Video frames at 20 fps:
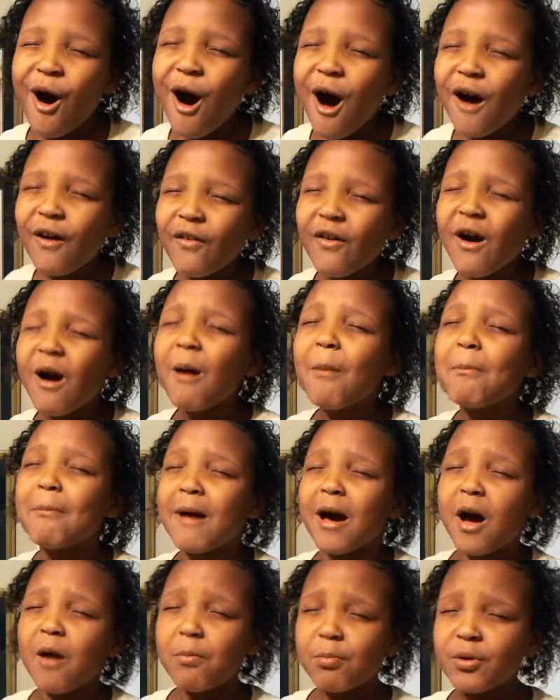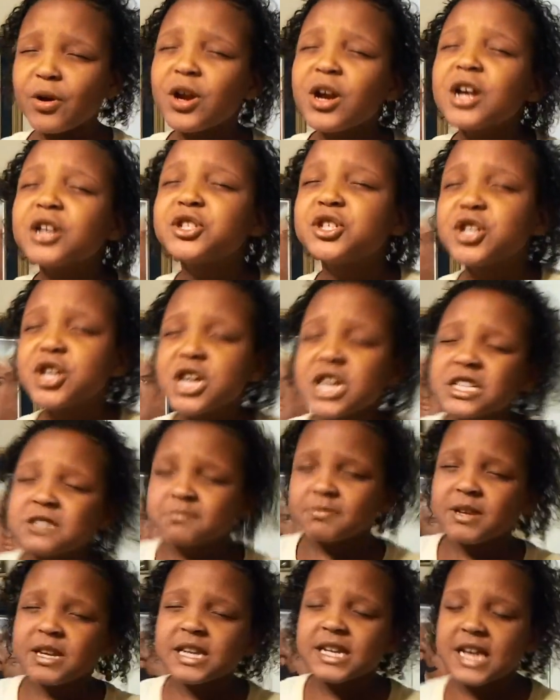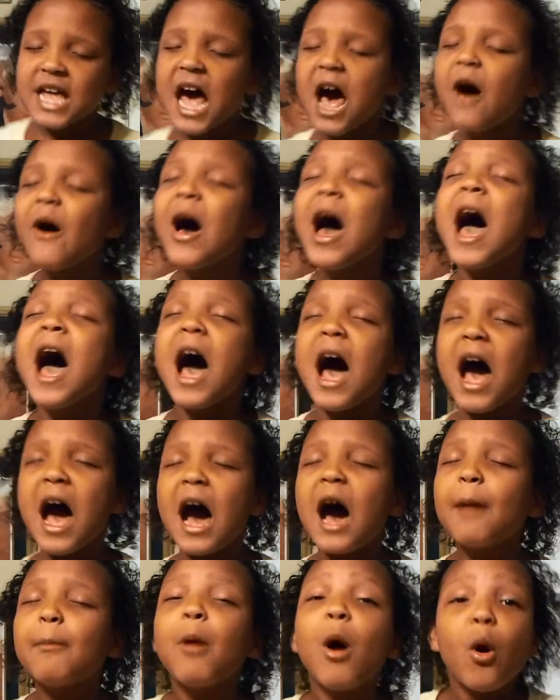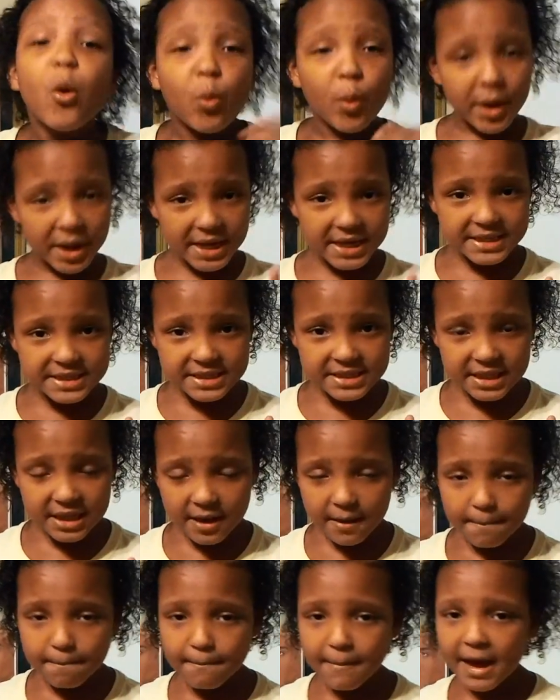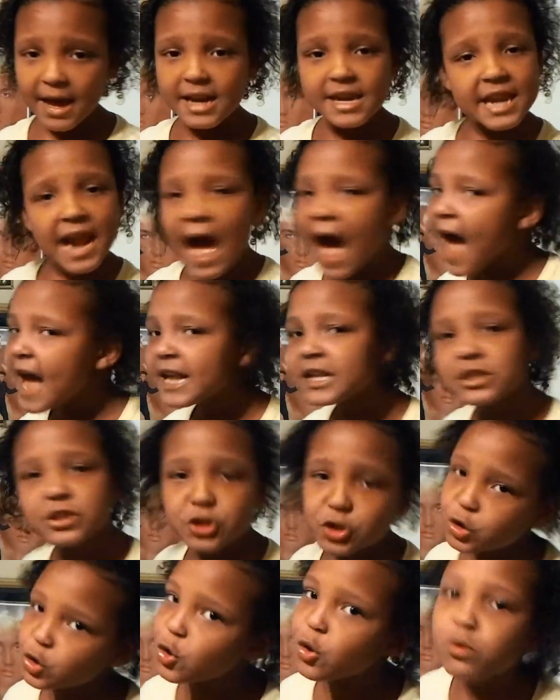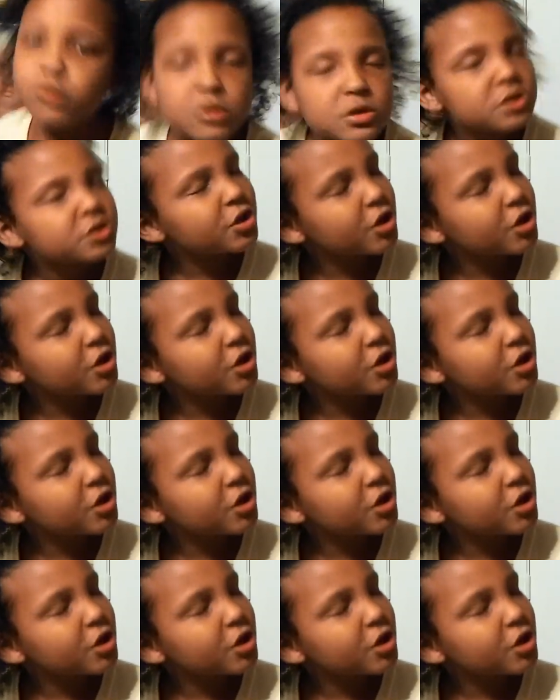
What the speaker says: all of my bridges, but now I'm wasting my nights. You